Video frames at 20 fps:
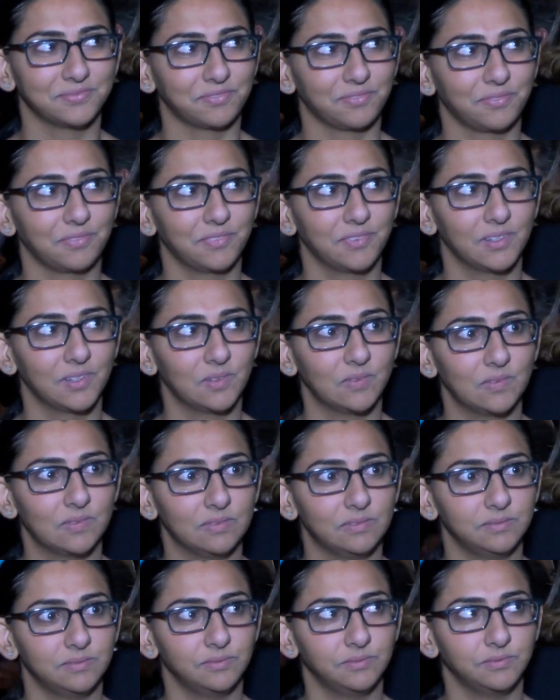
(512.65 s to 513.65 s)

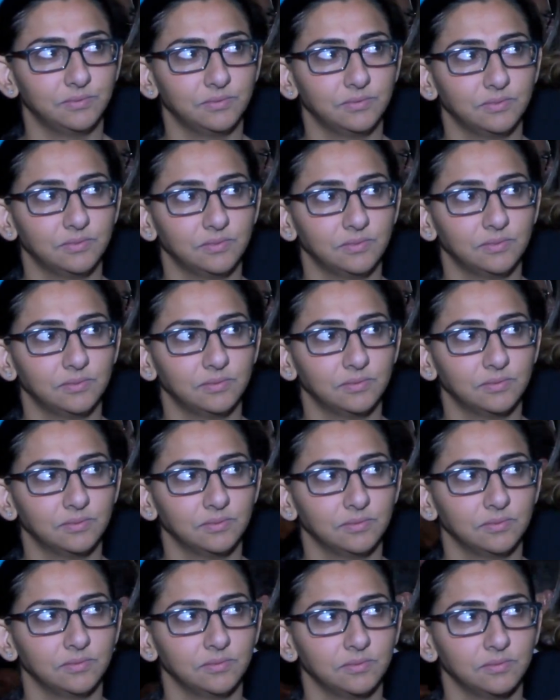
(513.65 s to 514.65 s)

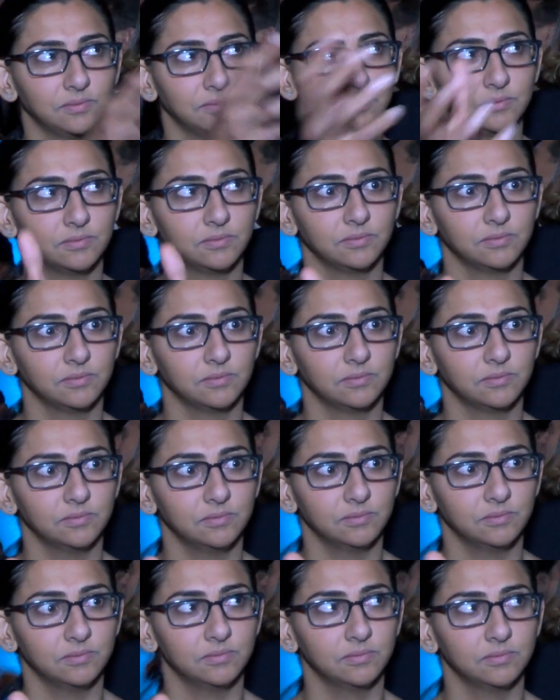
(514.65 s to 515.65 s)

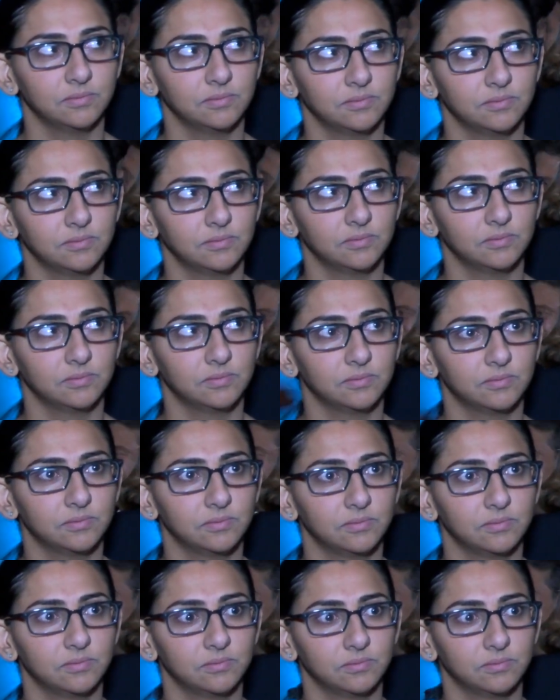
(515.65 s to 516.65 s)

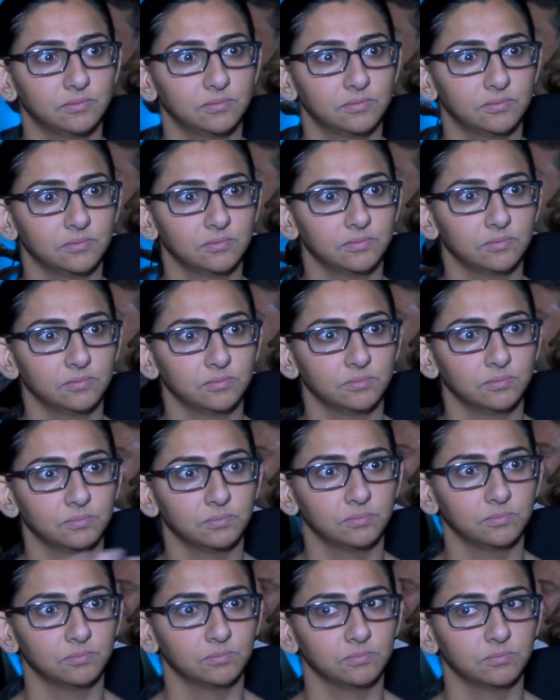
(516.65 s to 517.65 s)

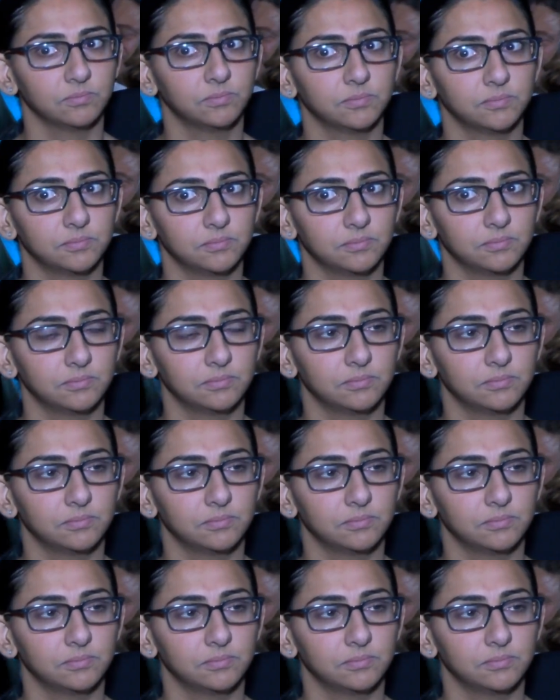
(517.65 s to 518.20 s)
(silent)